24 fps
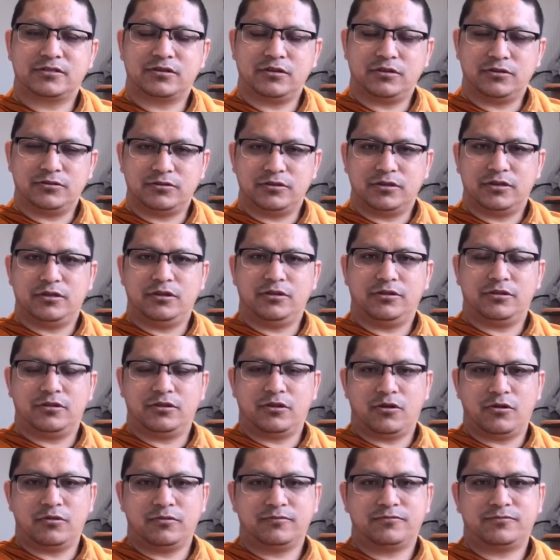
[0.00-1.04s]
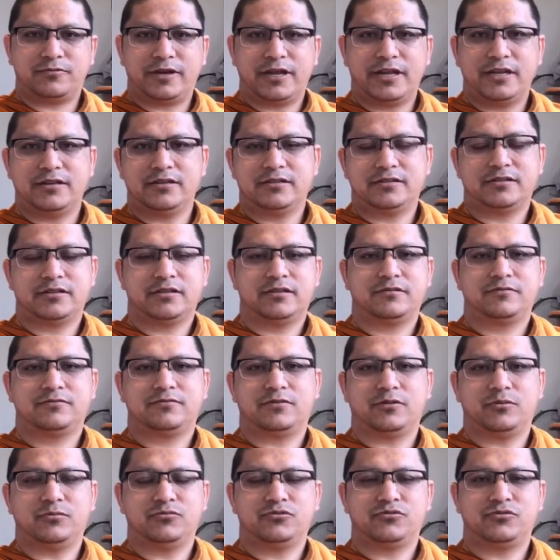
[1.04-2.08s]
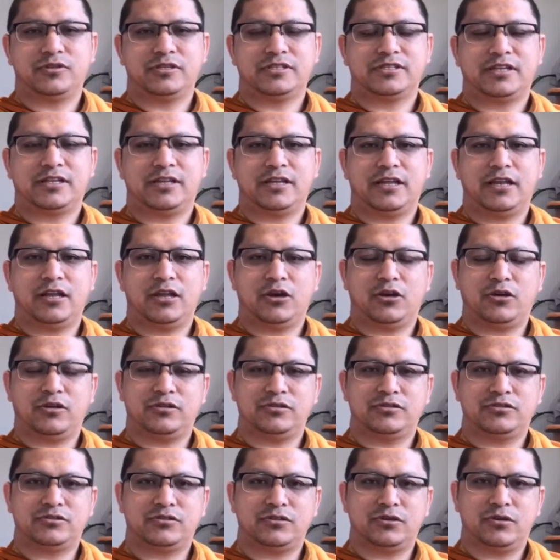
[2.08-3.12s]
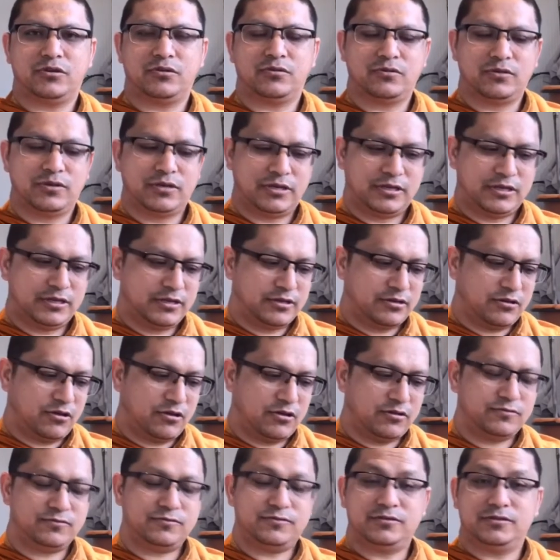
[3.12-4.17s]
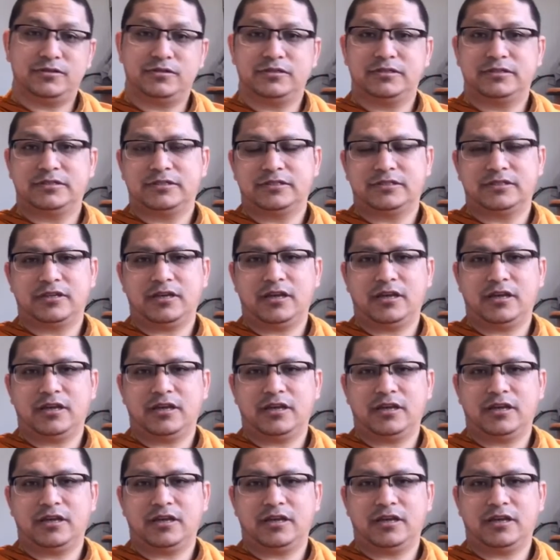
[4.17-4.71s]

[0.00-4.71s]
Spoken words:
long friend from Switzerland, also offered